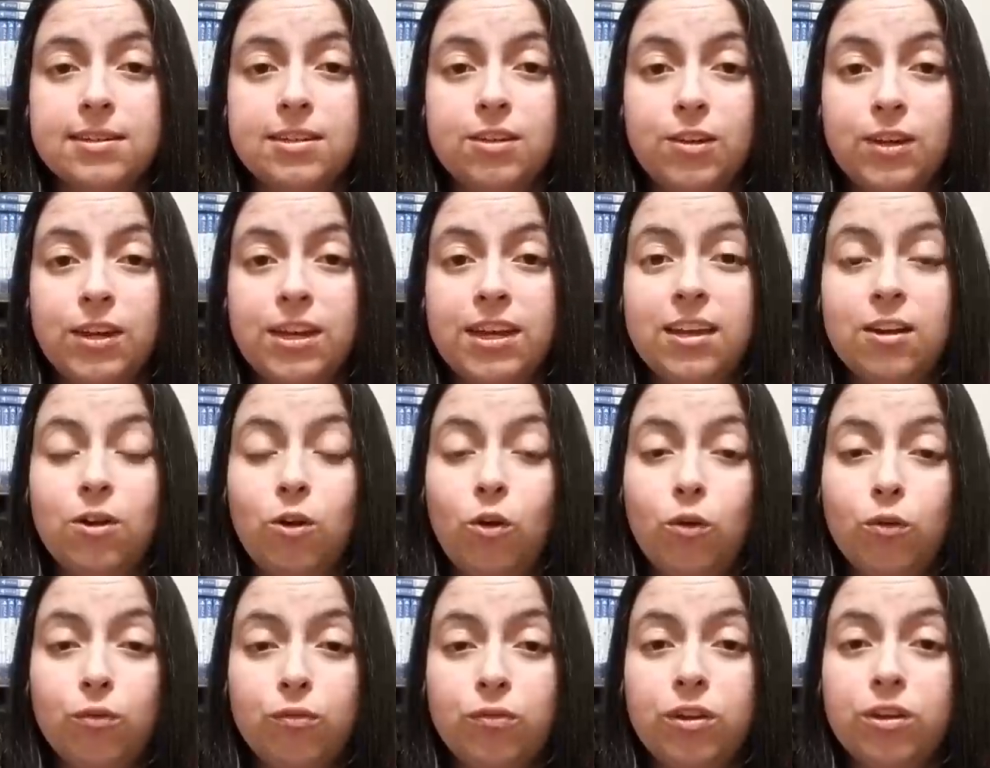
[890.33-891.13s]
you can get
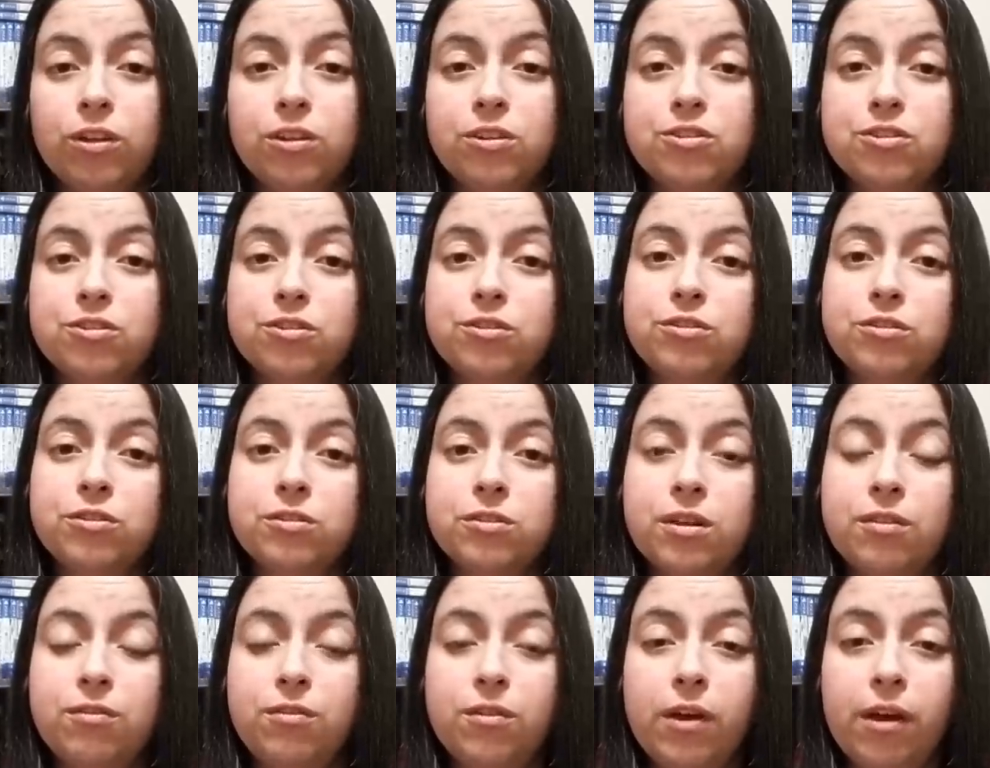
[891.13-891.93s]
old
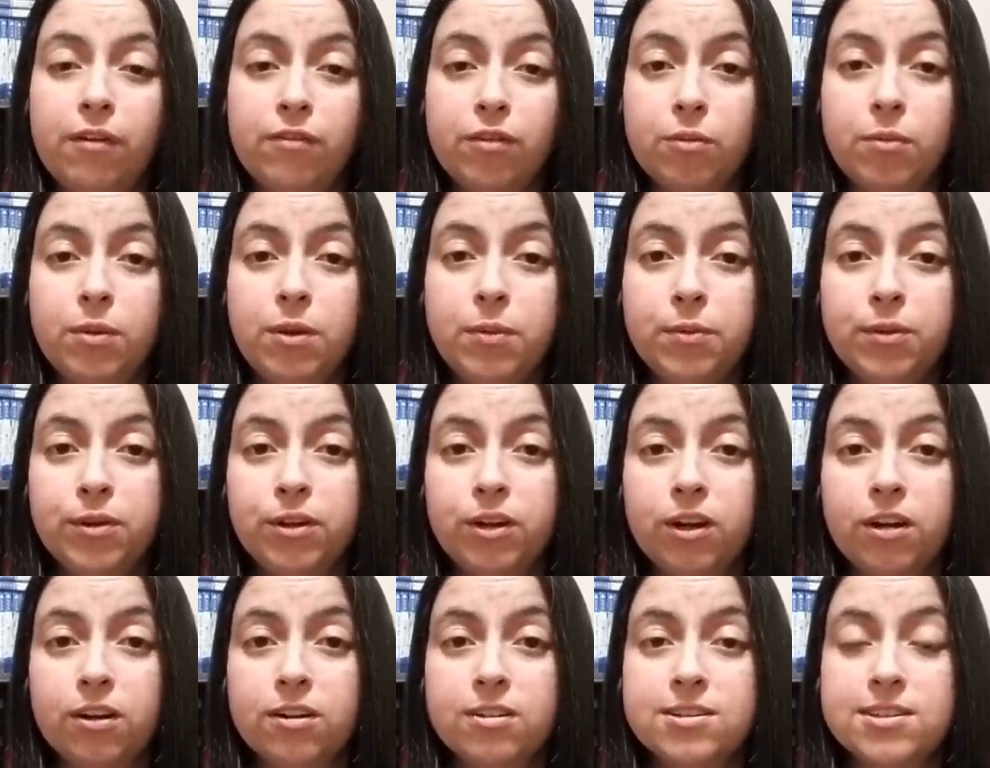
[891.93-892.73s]
villagers if you have your
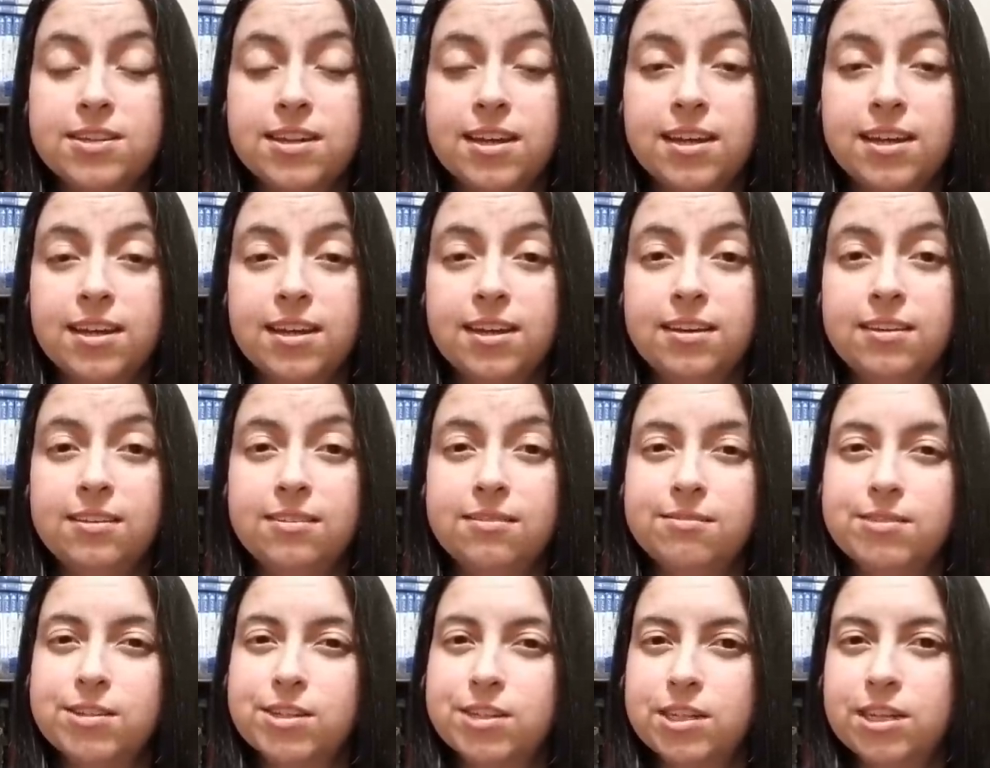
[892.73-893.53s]
amiibo cards
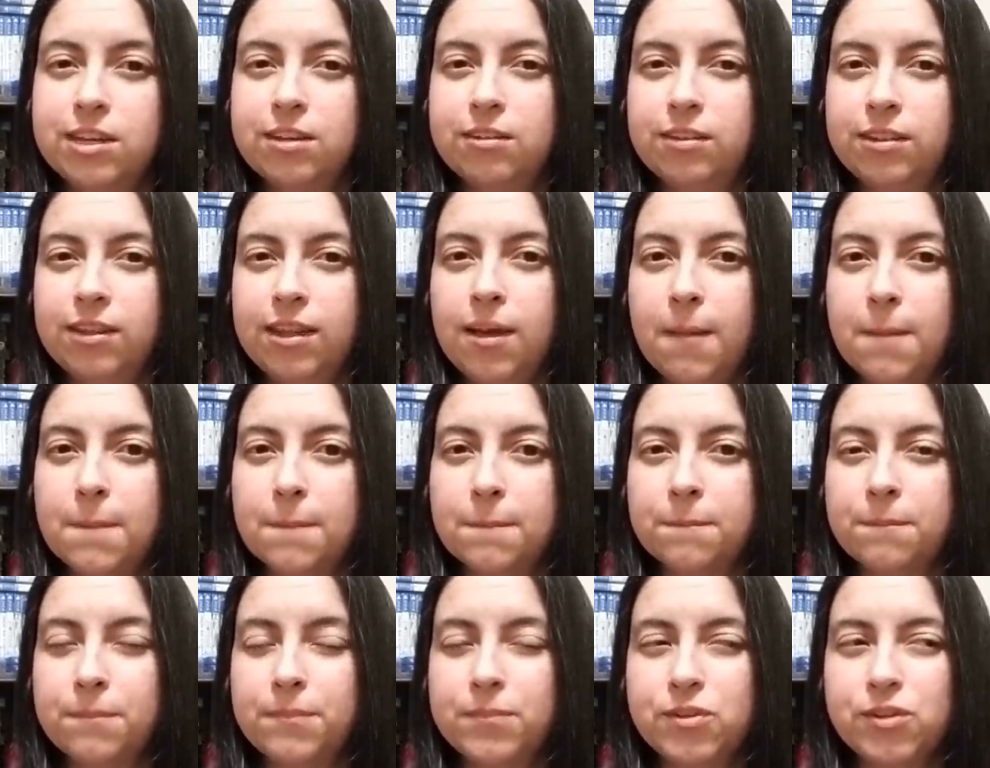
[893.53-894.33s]
and just get
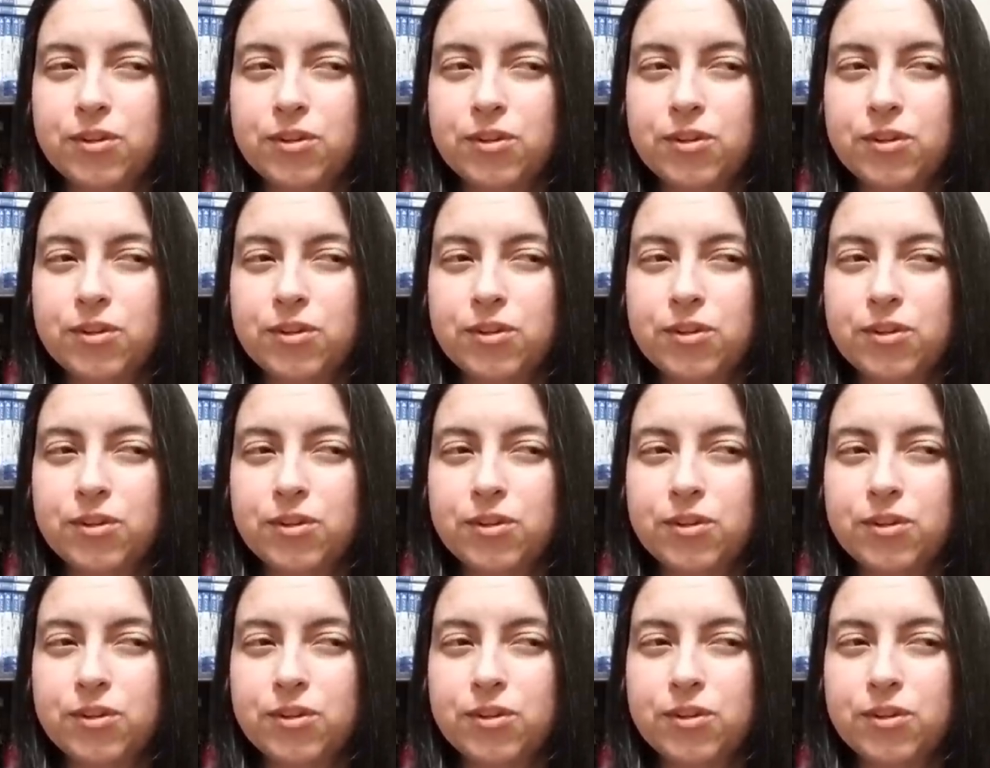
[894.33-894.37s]
them.